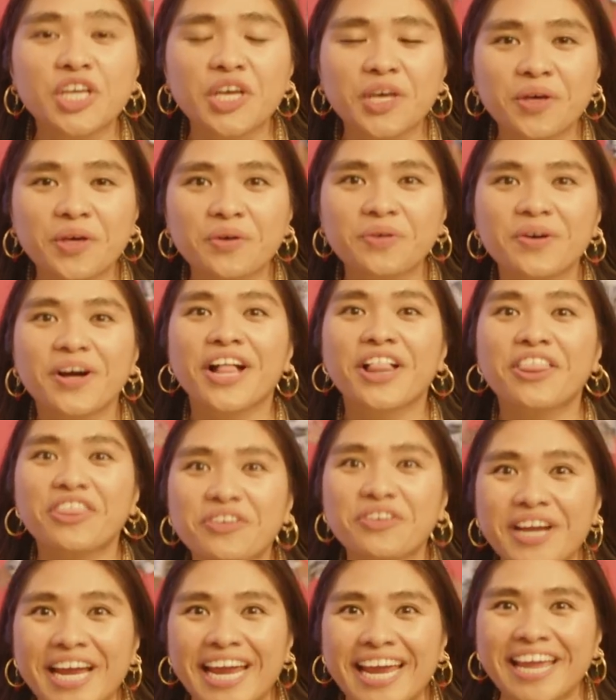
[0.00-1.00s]
2,
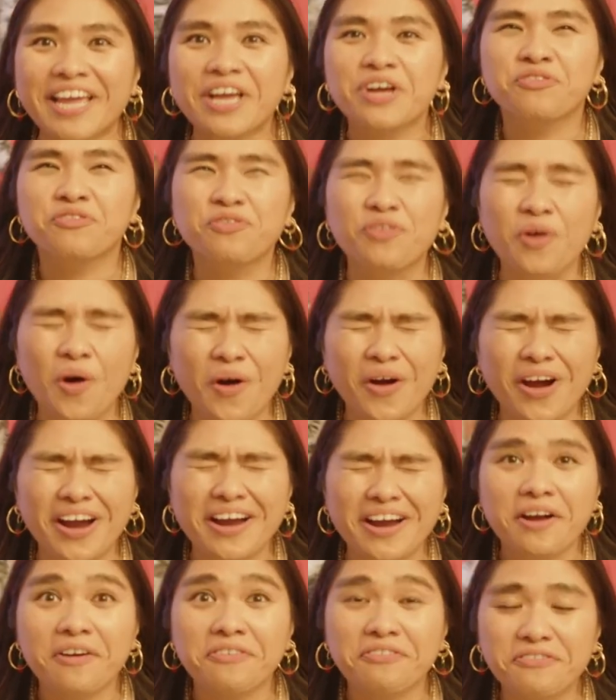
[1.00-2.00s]
3,
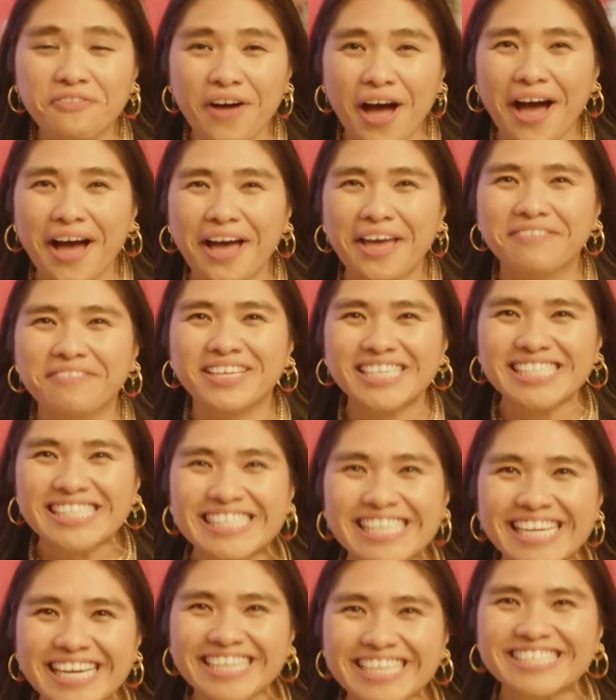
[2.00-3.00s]
4, 5,
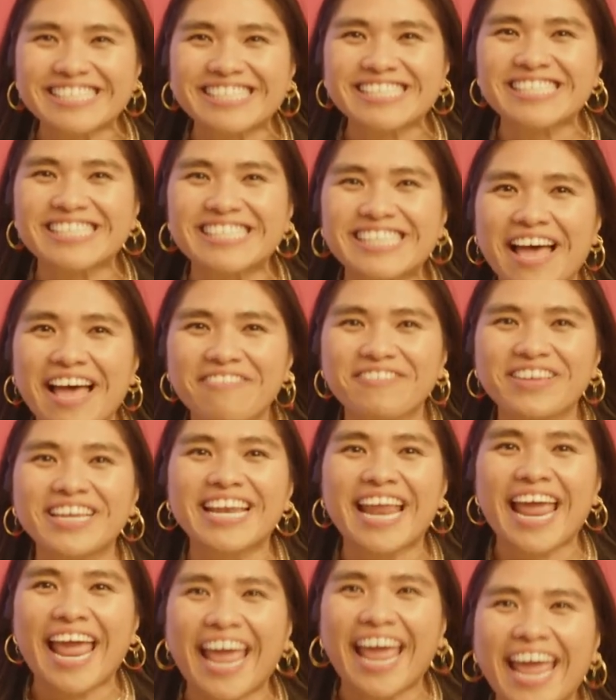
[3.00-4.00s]
6,
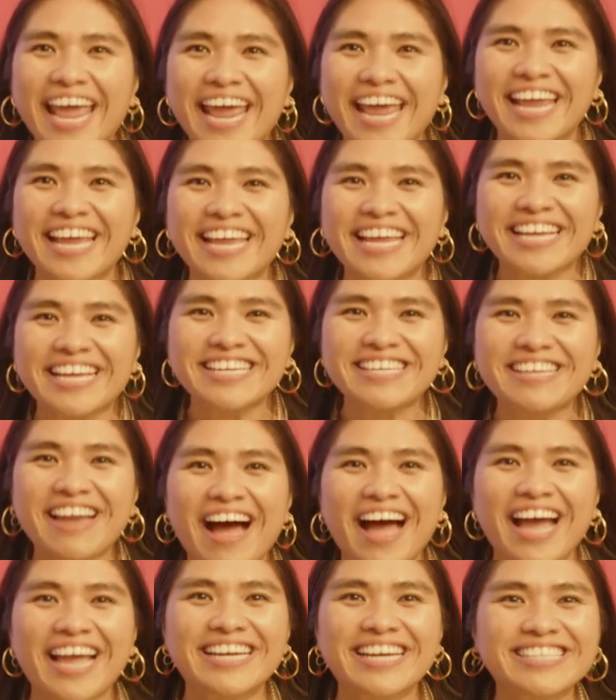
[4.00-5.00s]
7, 8,
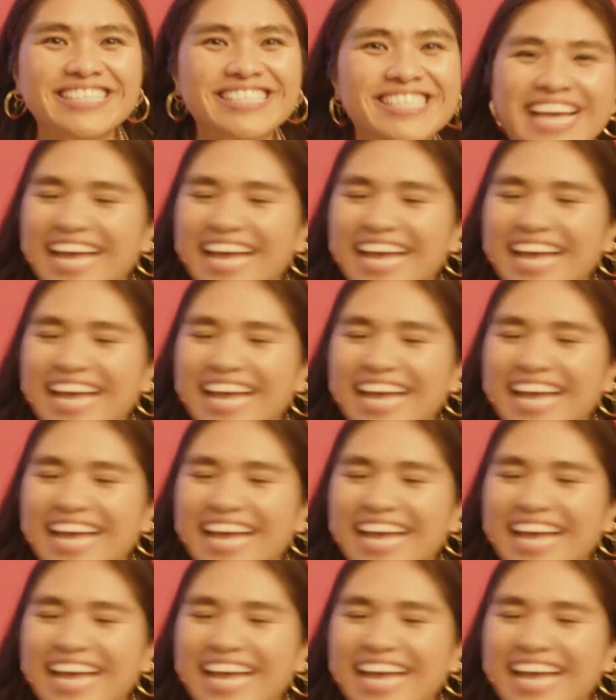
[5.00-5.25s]
9,